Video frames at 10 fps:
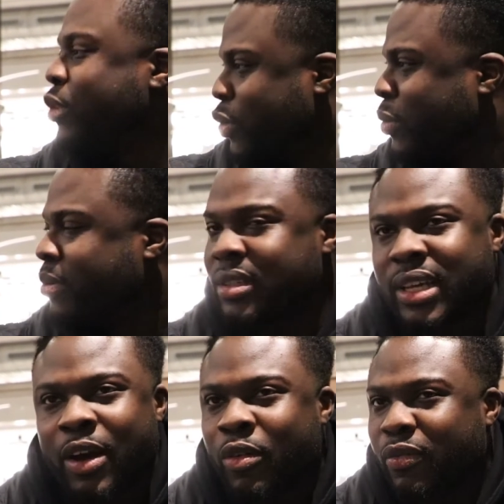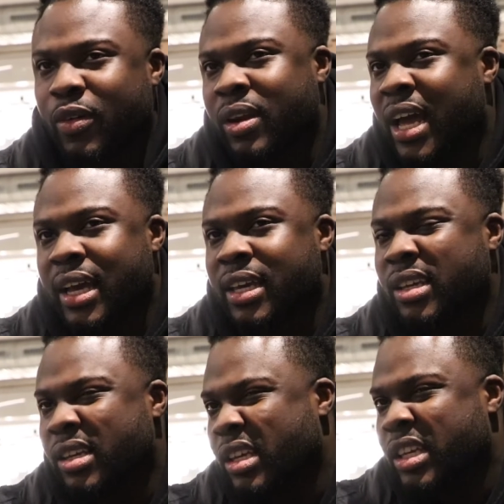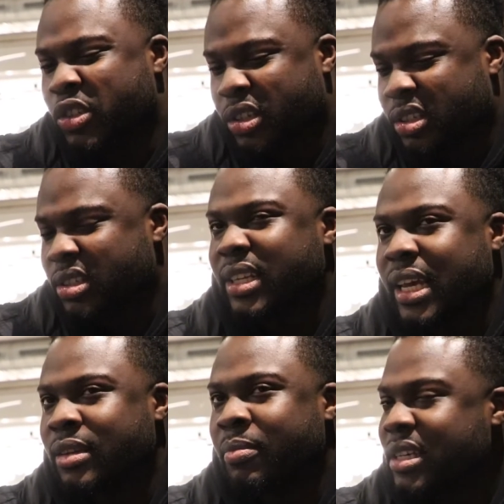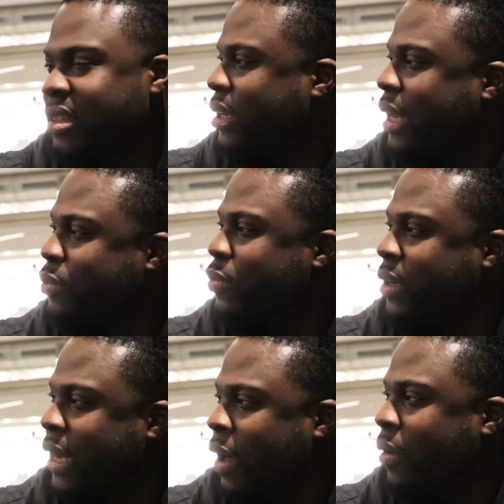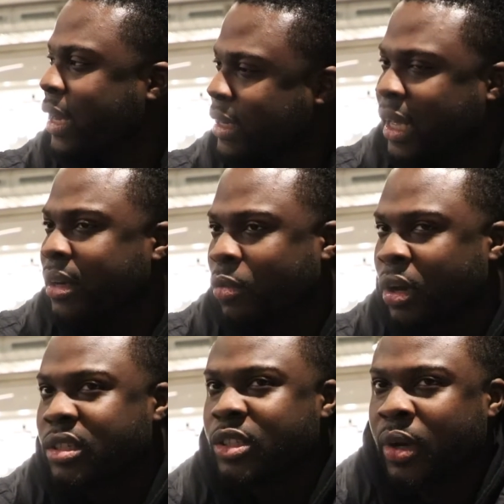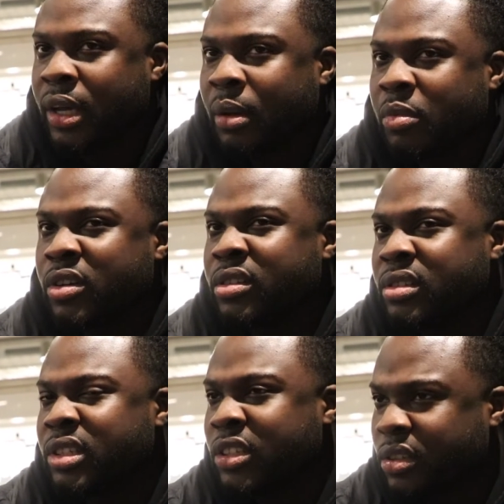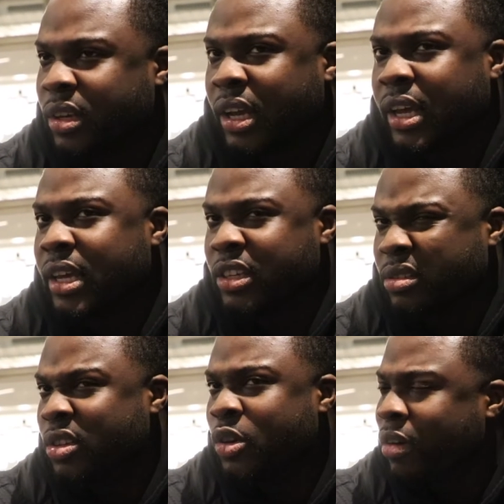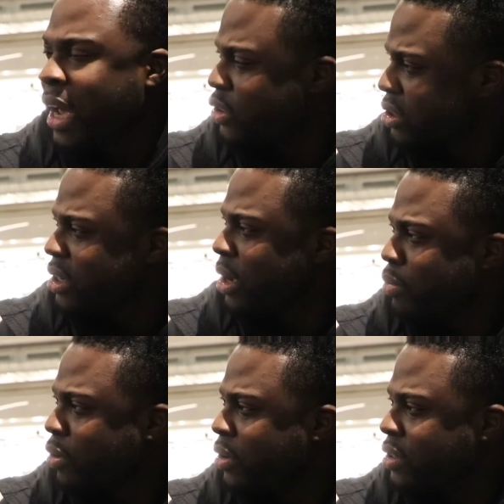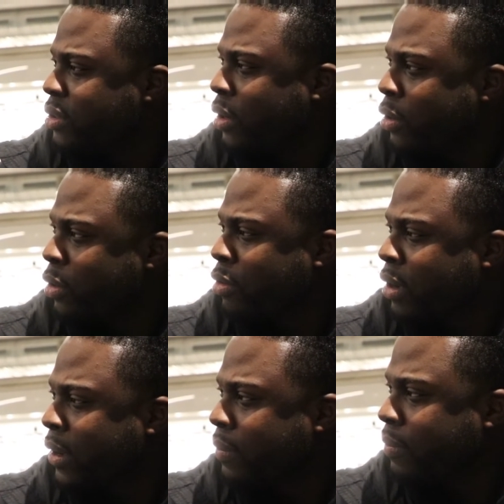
For the European title, I felt like he should have just stayed domestic level for now and then worked his way up, because he's new, right? He just turned pro not too long ago, right?